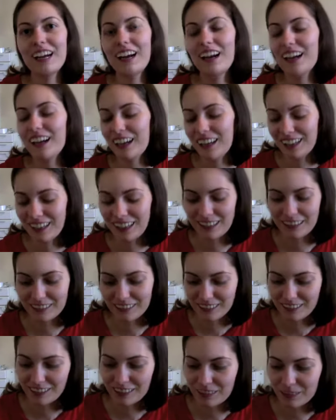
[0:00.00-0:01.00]

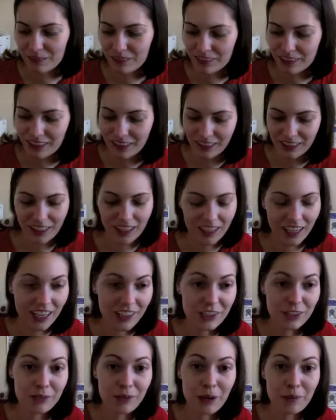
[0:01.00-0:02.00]

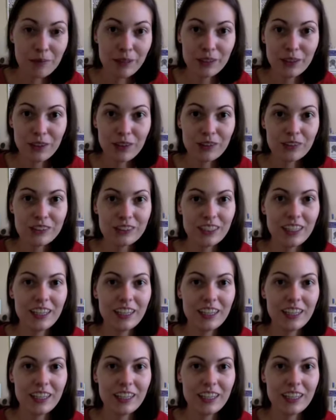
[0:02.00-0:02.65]
Hashirama goes